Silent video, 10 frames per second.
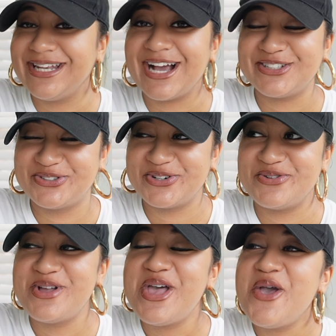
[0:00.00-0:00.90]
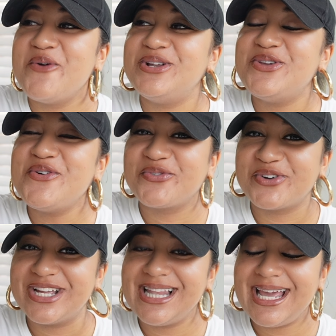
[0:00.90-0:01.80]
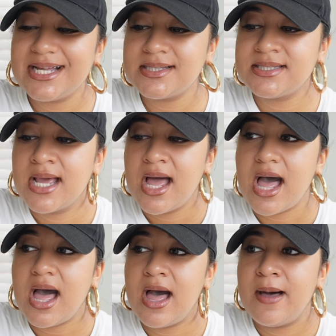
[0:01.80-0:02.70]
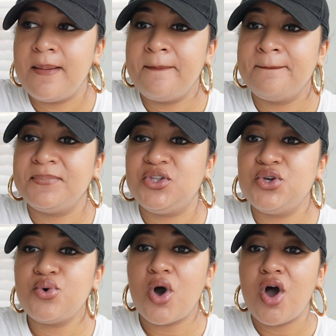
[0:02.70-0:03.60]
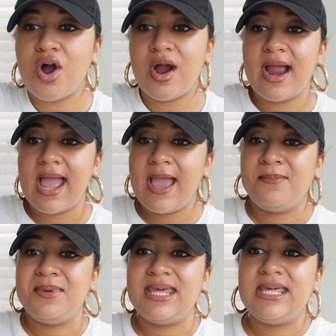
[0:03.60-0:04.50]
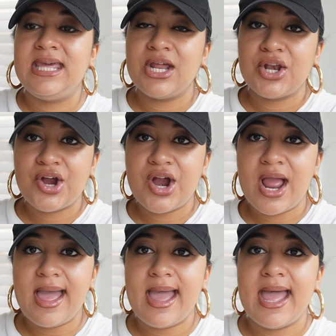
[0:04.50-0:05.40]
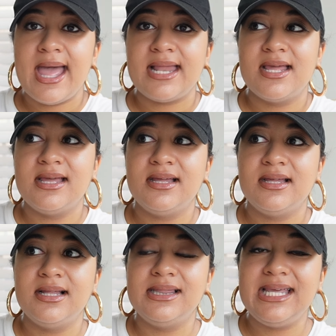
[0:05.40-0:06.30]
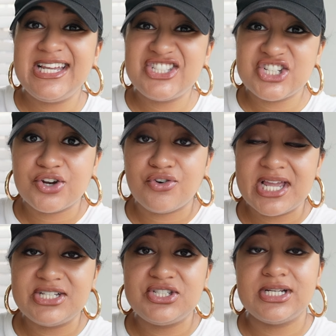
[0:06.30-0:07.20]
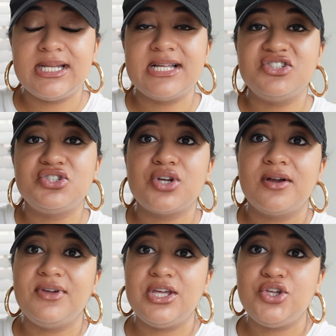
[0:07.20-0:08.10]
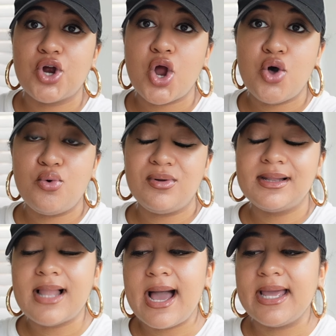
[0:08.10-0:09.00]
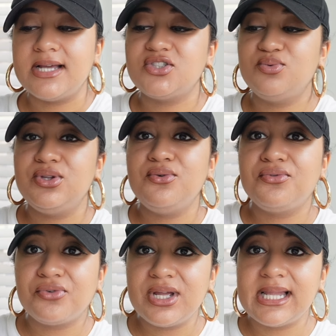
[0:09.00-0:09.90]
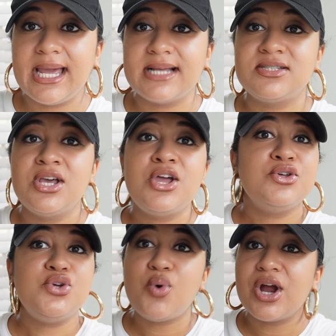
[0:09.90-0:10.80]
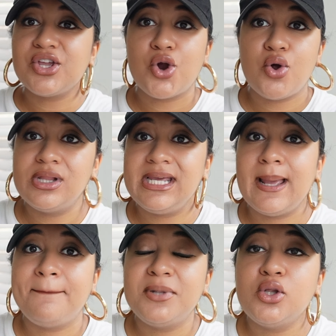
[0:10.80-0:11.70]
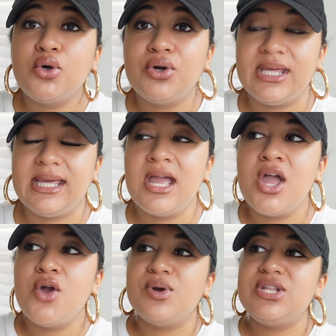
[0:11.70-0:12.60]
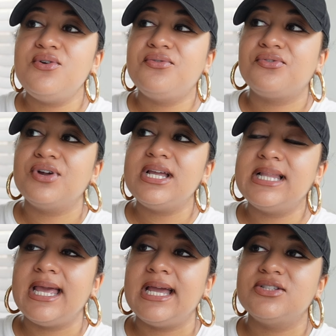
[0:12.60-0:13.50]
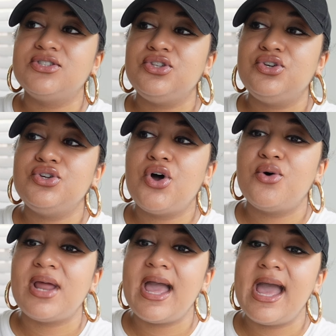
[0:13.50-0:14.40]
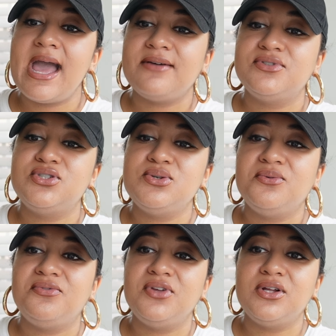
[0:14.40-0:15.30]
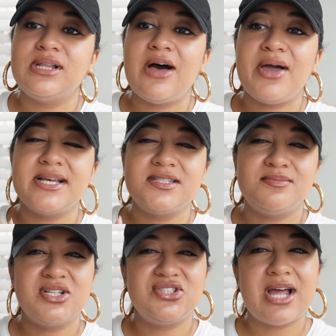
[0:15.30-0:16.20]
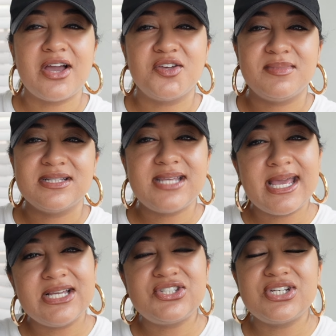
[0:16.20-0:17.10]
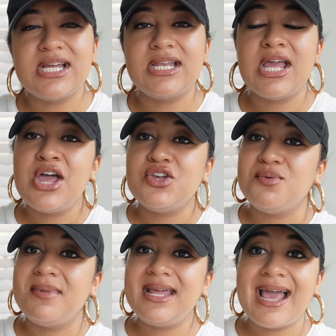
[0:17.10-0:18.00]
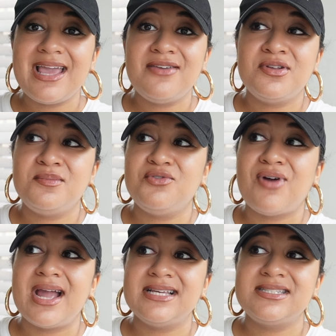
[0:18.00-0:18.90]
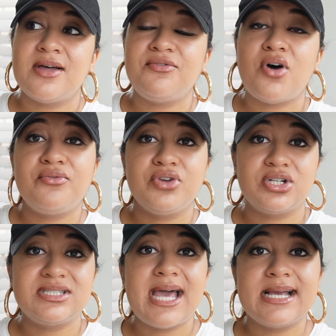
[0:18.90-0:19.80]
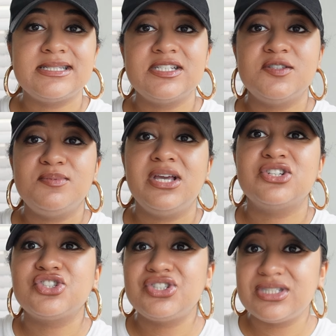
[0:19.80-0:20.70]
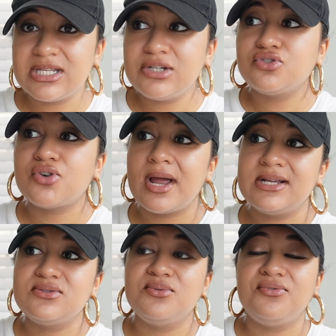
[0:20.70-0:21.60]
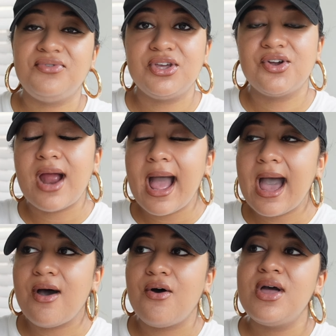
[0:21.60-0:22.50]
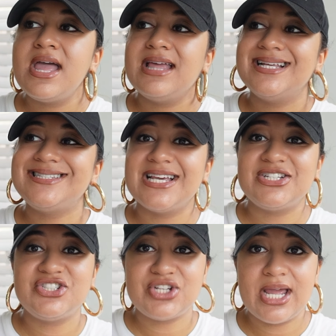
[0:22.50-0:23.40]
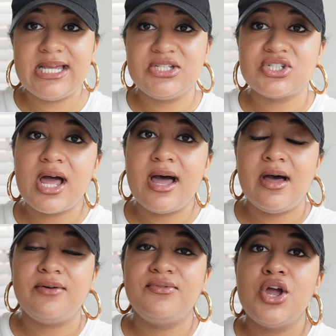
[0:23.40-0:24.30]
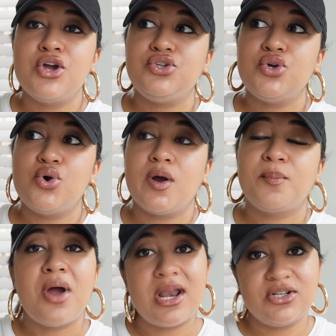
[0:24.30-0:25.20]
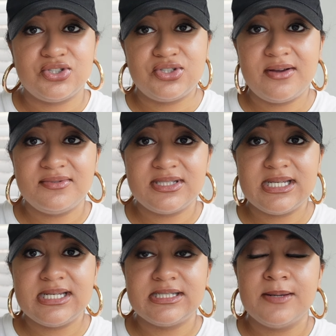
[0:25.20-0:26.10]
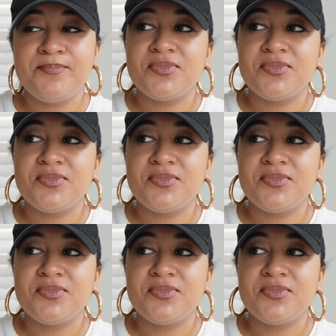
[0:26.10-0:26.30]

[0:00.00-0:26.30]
not true. When you freelance, um, you are a beginner at lead generation and serving your own clients. When you freelance, you are your only employee. When you freelance, you don't have to fill out as much documentation. You may not even be writing stuff off of your taxes because you're still trying to figure out this exchange of your products or services